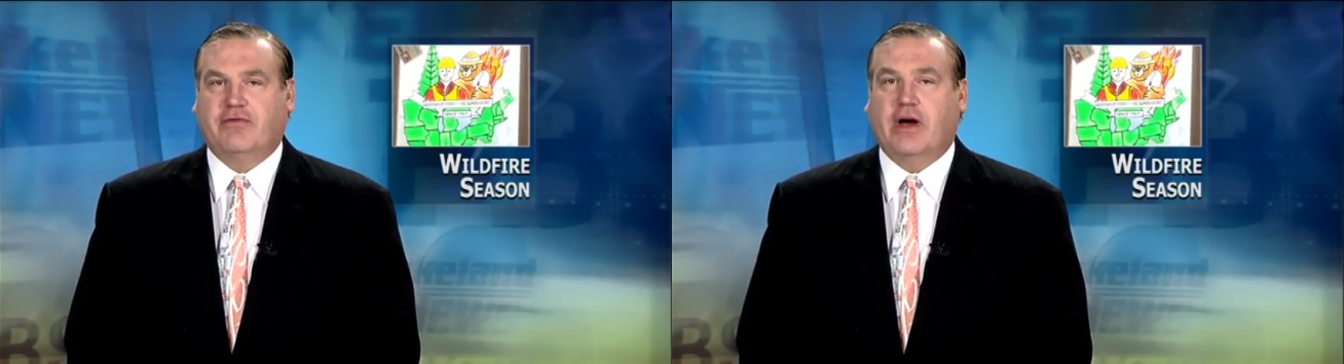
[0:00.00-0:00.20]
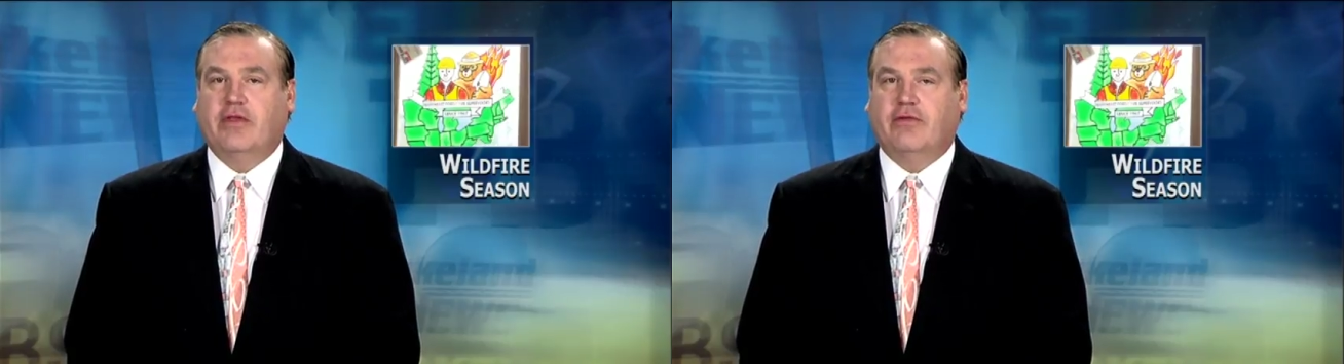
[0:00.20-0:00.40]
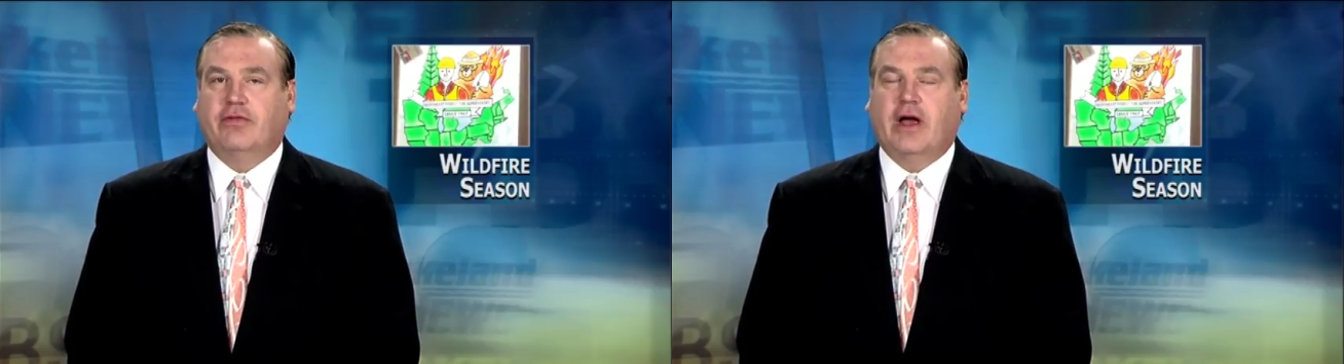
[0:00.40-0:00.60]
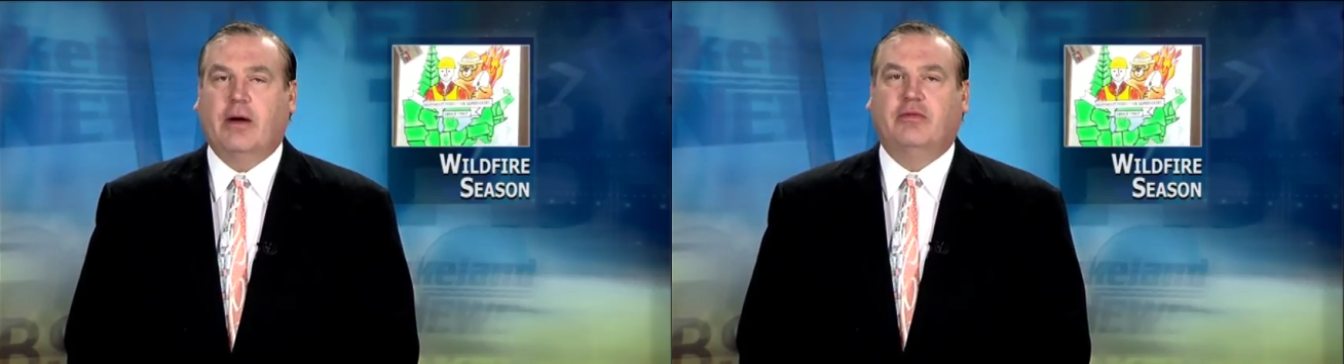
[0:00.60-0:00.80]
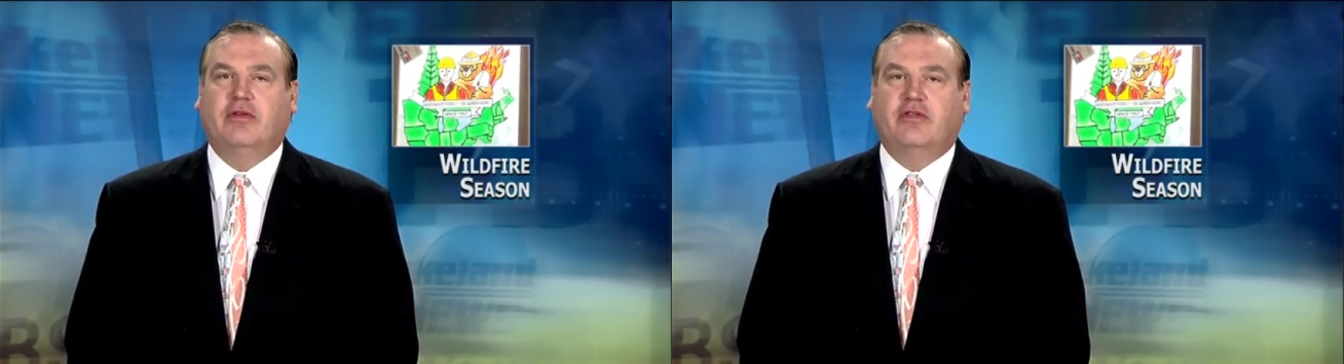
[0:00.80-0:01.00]
fighting the
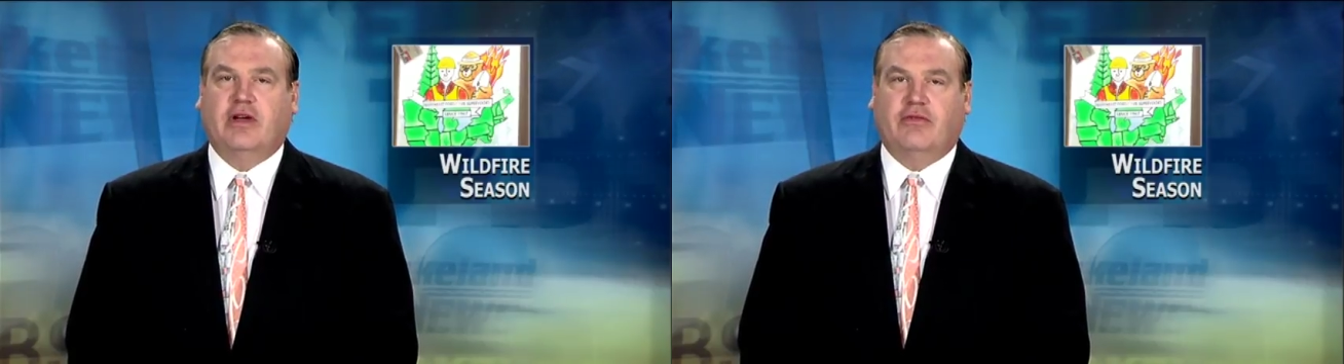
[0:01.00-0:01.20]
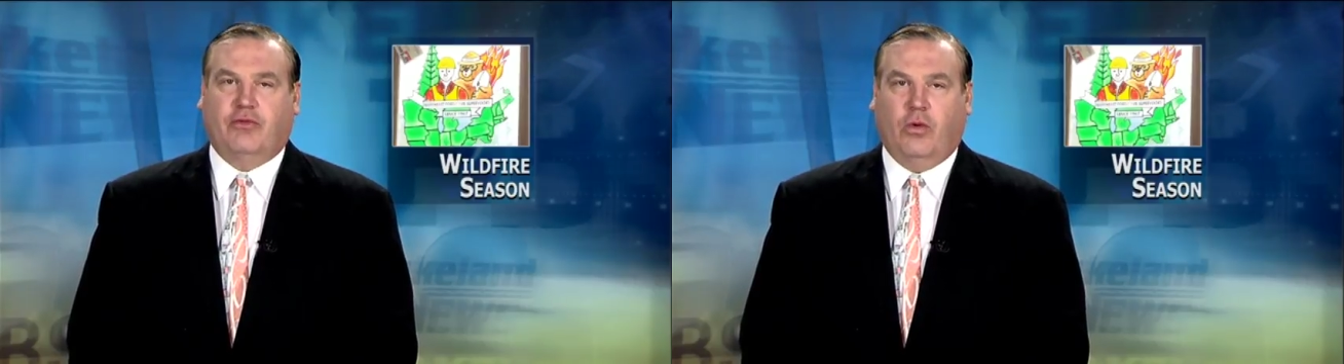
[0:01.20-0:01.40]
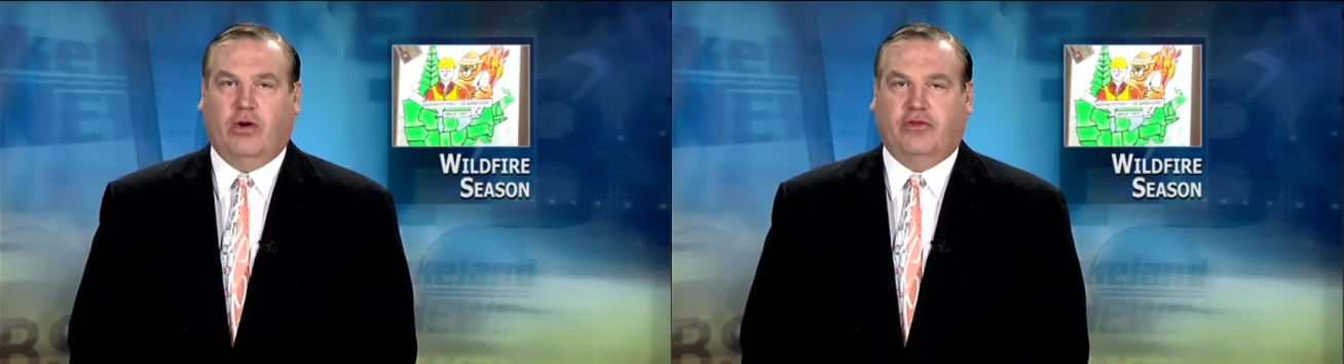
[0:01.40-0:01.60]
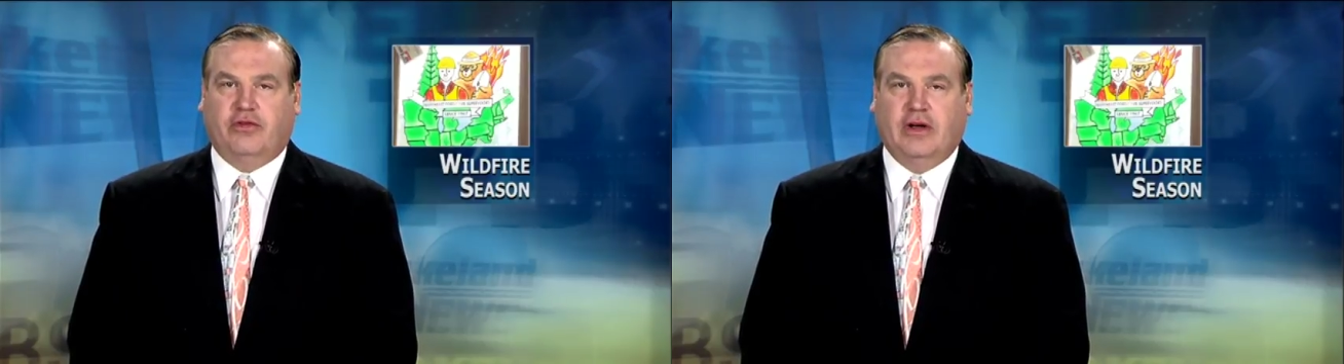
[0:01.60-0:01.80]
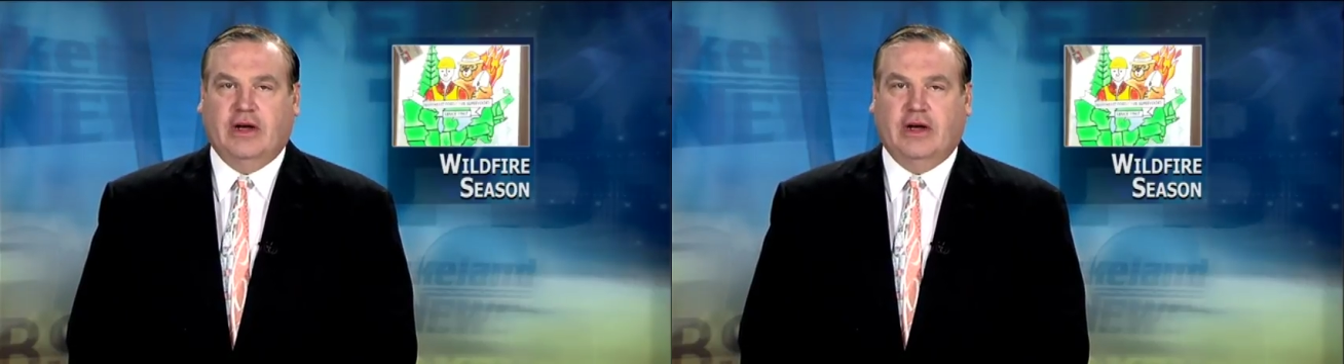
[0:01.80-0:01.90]
flames in state forests.